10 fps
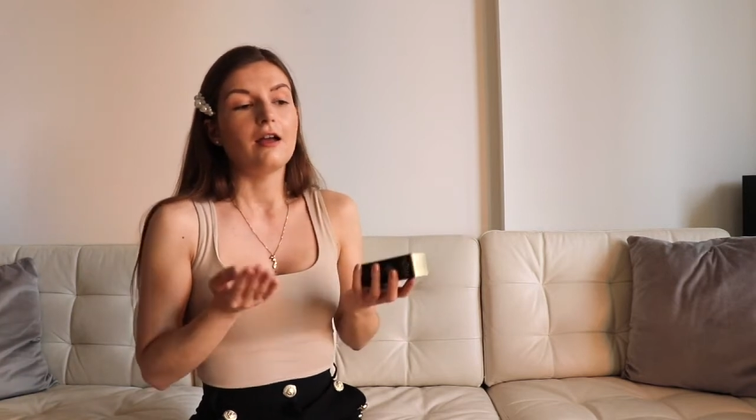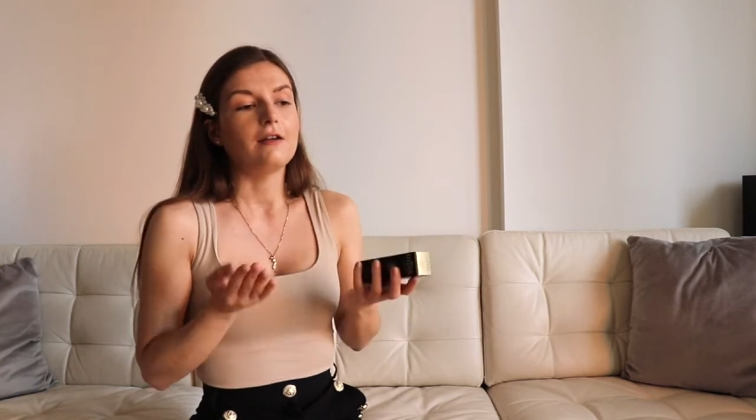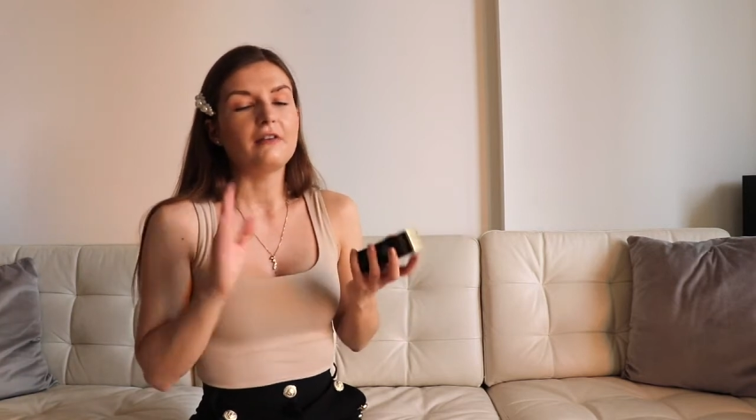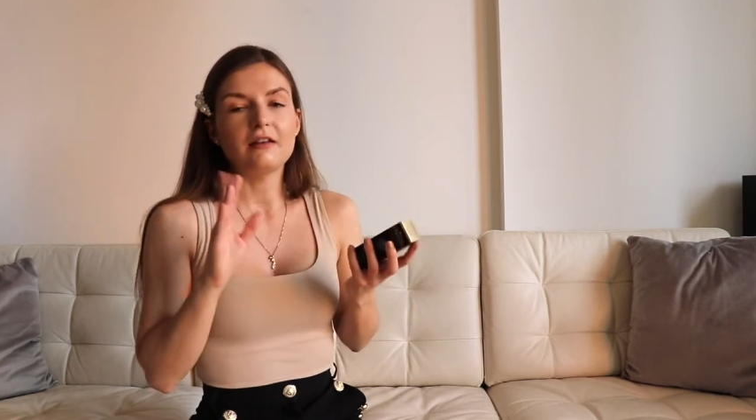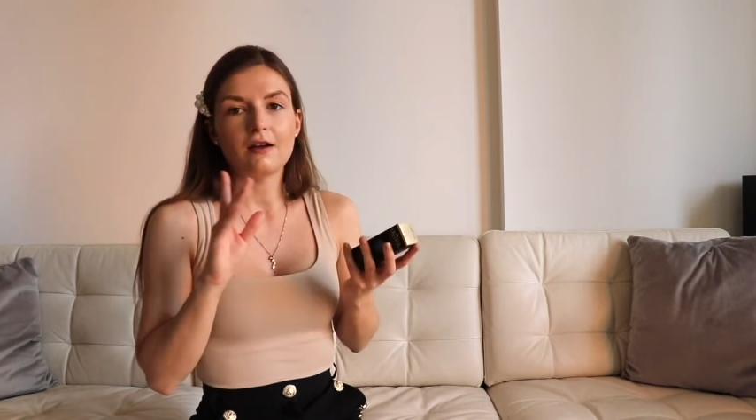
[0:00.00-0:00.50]

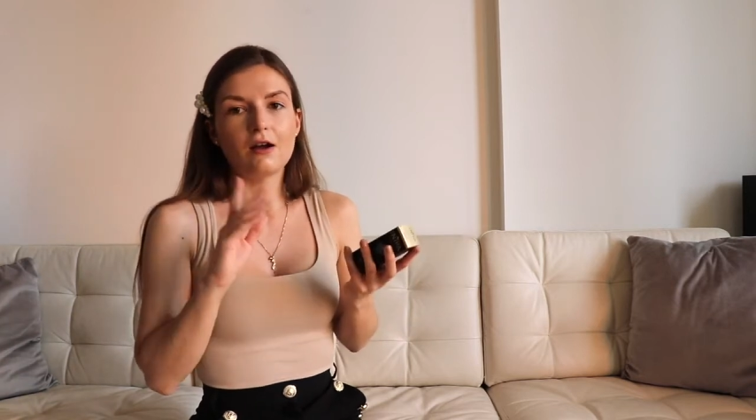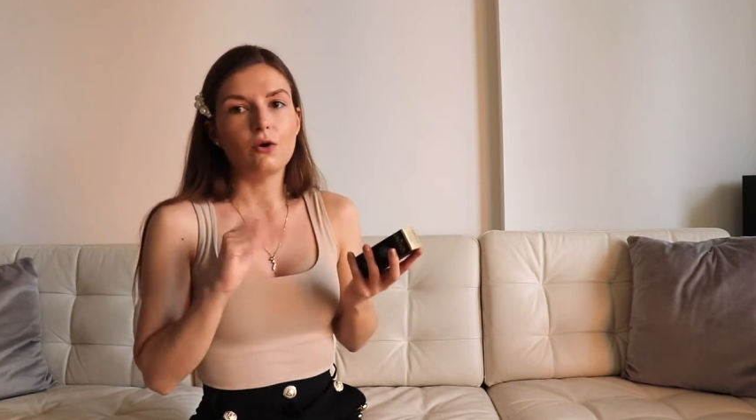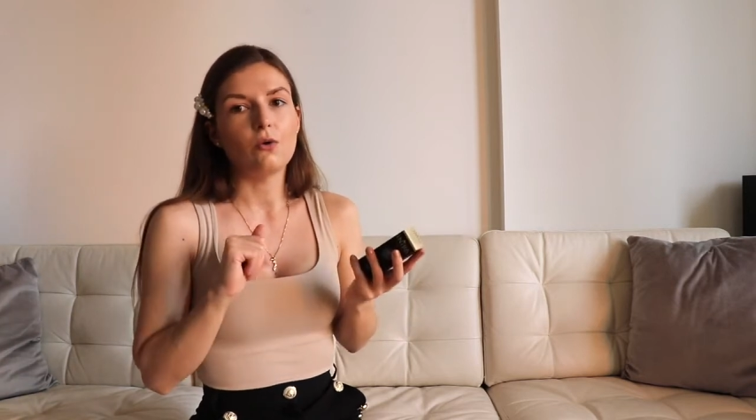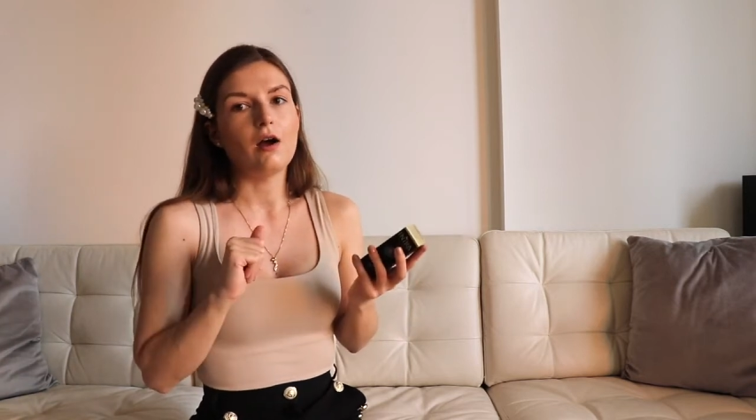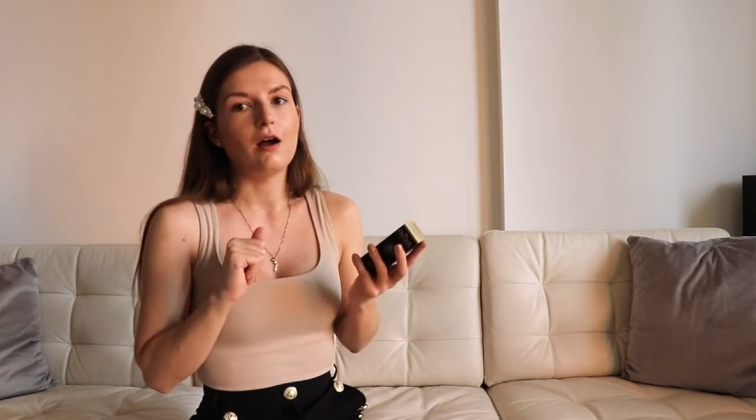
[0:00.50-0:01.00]

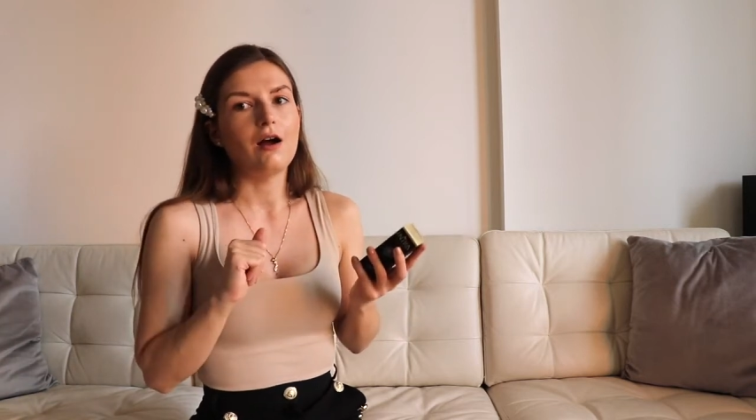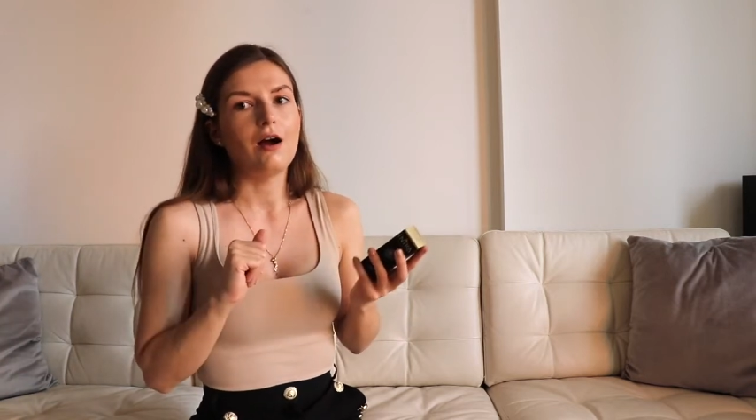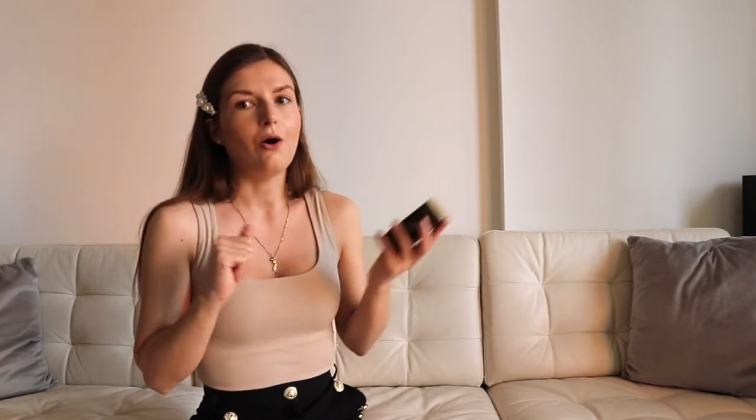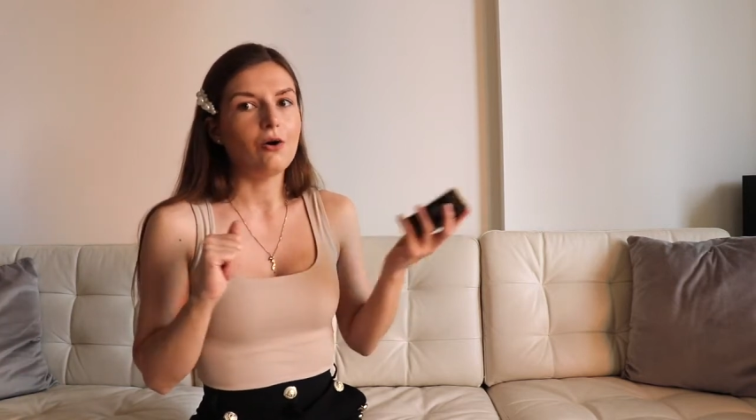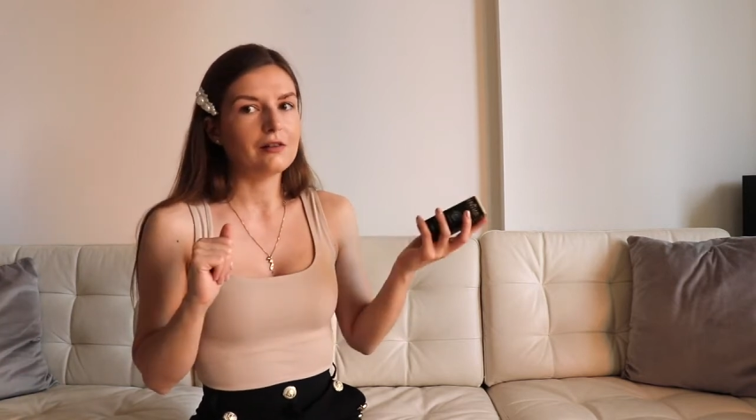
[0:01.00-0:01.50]
video
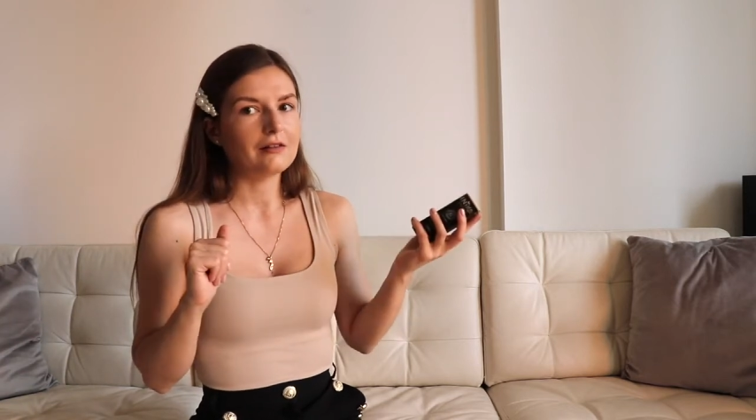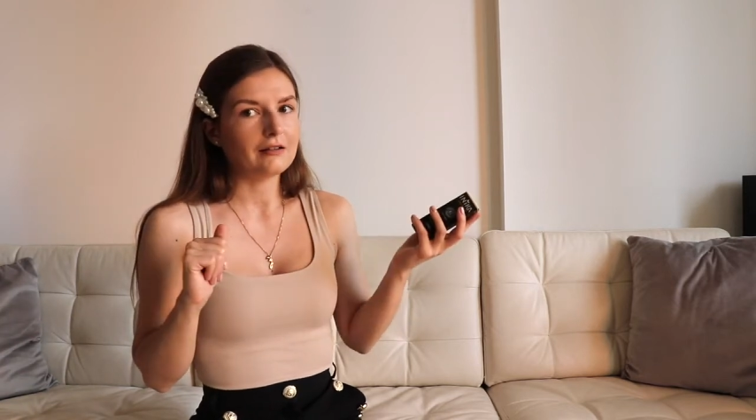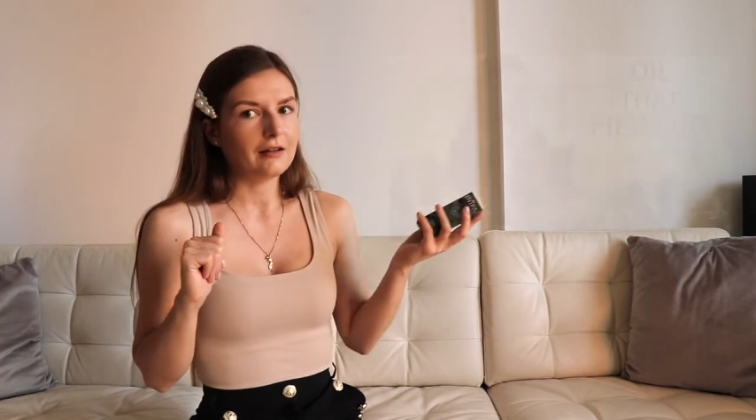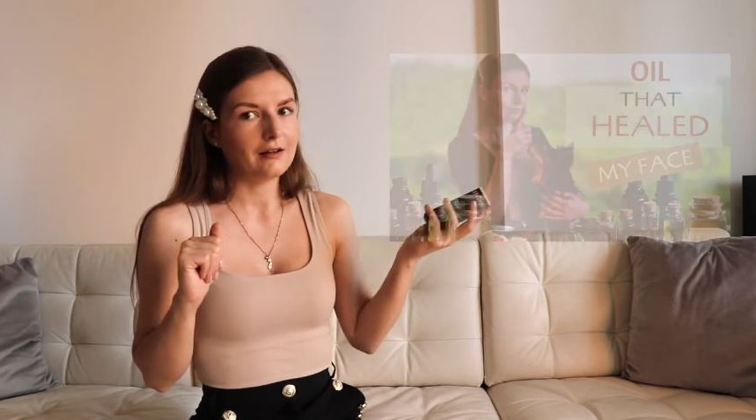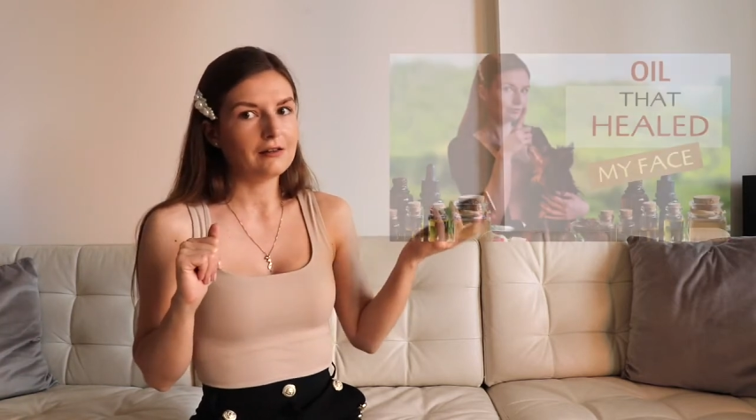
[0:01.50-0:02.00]
oil
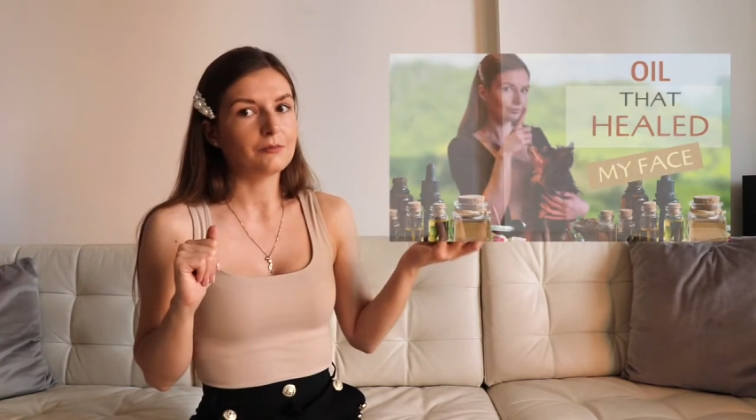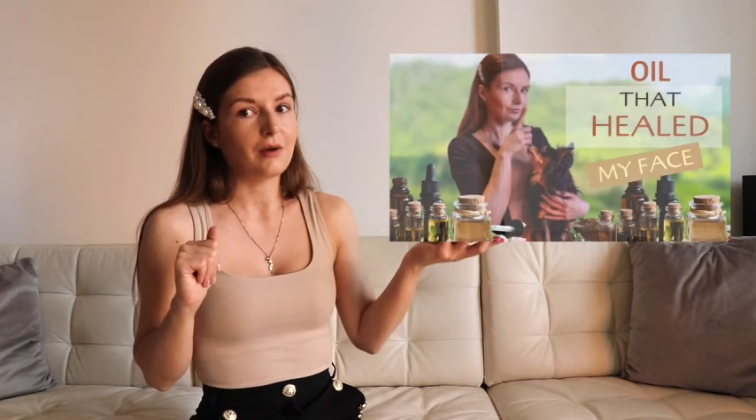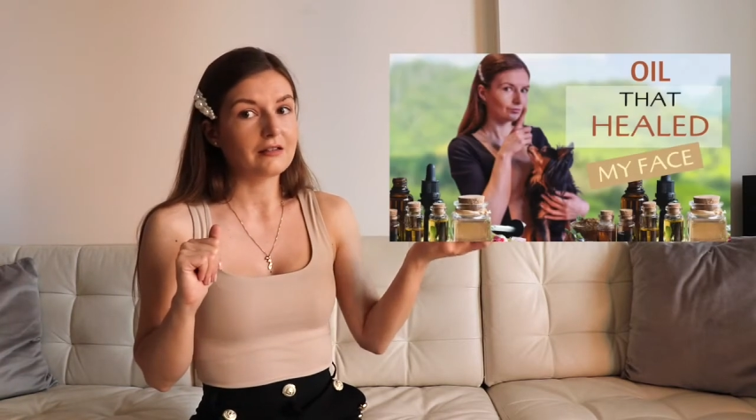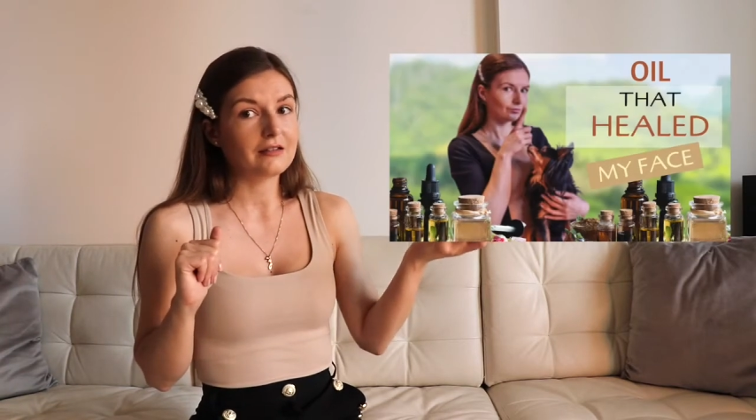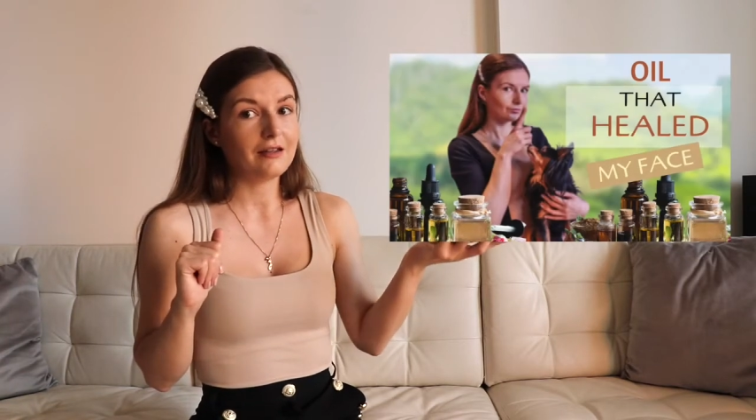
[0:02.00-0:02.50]
that healed
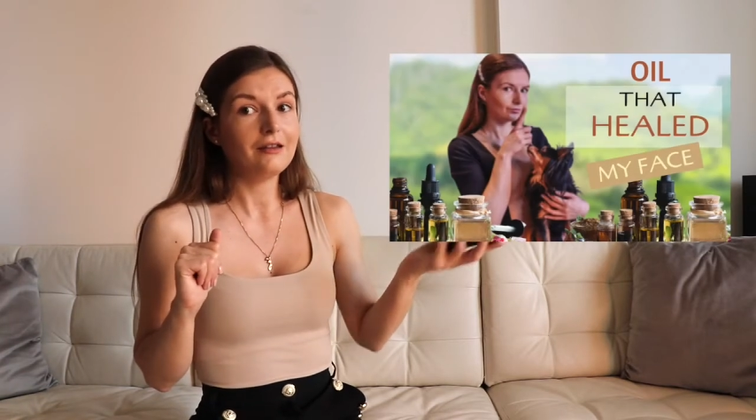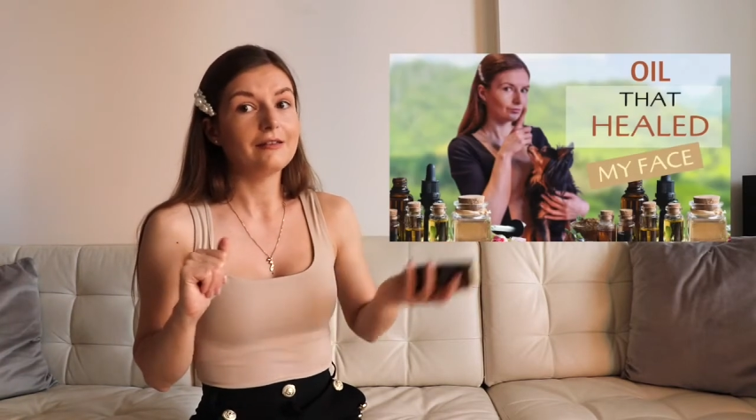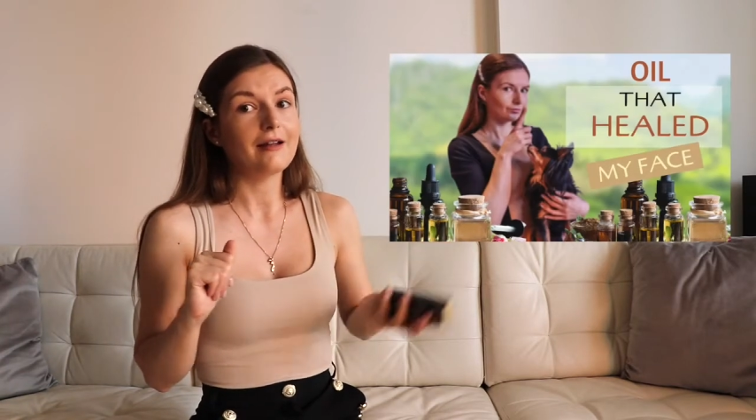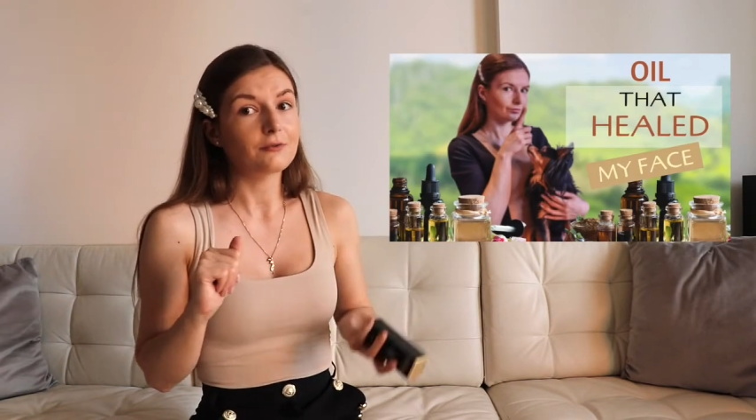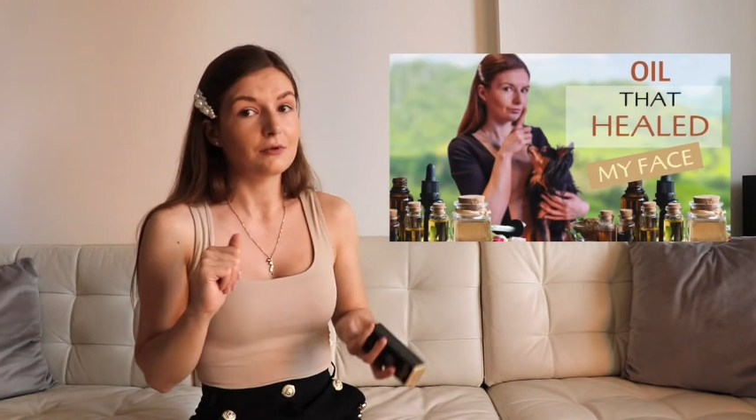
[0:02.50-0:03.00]
my skin,
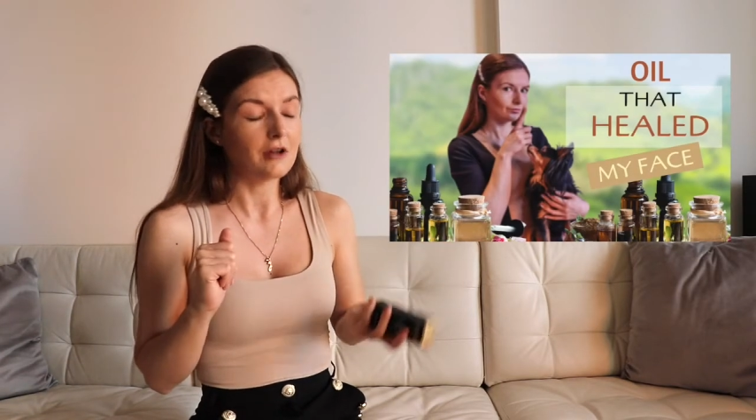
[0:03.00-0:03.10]
that was